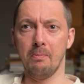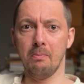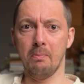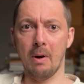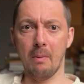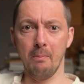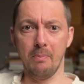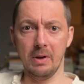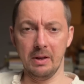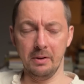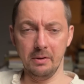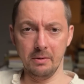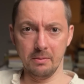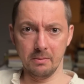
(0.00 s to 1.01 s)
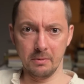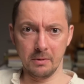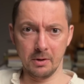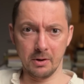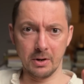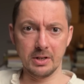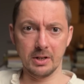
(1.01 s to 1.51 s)
pumping,
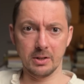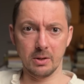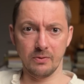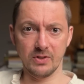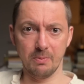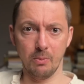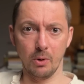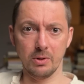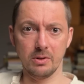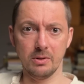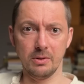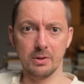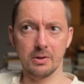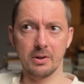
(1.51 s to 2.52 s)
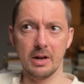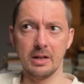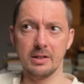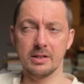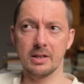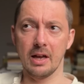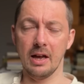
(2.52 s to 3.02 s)
critics of support in Ukraine
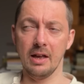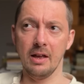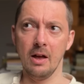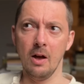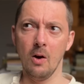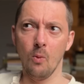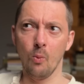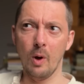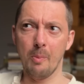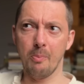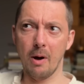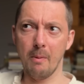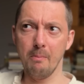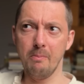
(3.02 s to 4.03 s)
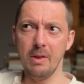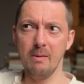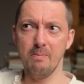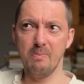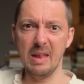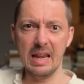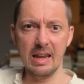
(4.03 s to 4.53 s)
say, we're pumping
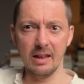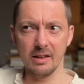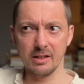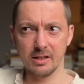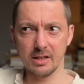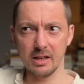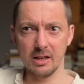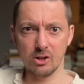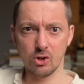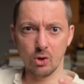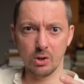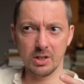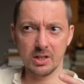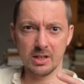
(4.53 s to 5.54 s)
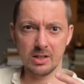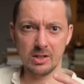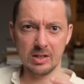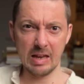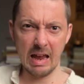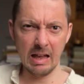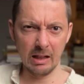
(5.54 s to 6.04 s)
billions into a
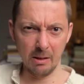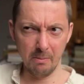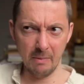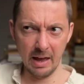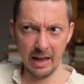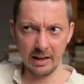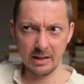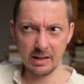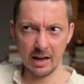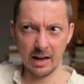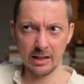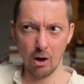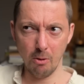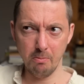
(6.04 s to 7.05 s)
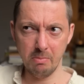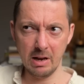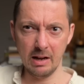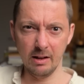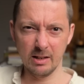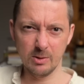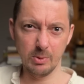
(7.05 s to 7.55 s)
stalemate, and our
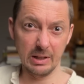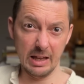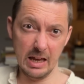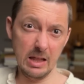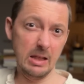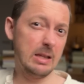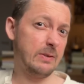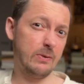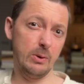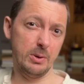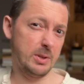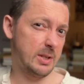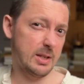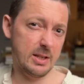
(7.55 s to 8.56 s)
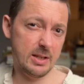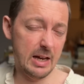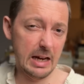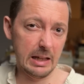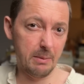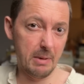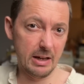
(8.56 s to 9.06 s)
billions will influence the
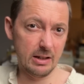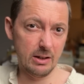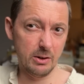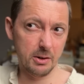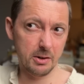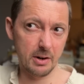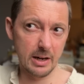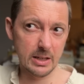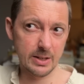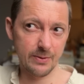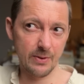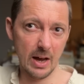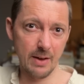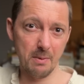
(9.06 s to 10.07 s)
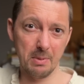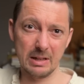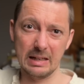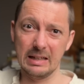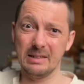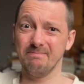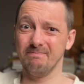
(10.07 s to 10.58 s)
stalemate in Ukraine's favor. But
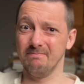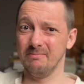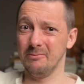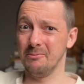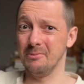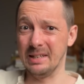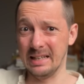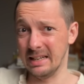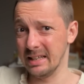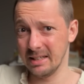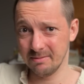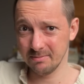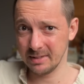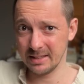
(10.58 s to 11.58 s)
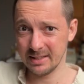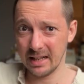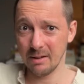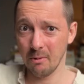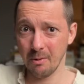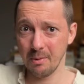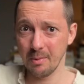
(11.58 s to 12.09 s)
really, is that
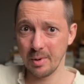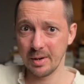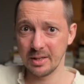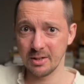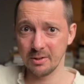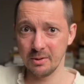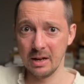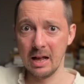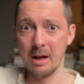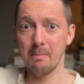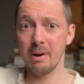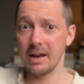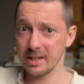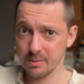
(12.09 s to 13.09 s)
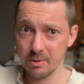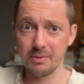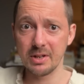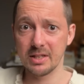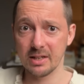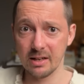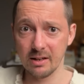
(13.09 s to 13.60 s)
what we want to do? Plus, we're
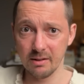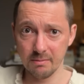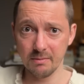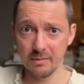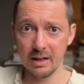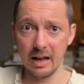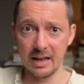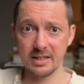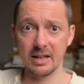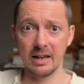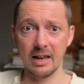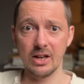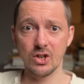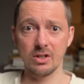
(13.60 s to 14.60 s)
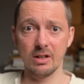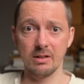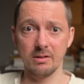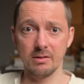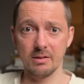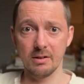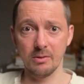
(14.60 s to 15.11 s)
risking escalation and
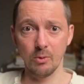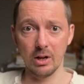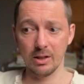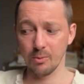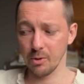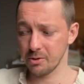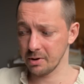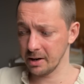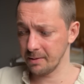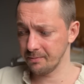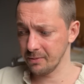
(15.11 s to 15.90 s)
World War III.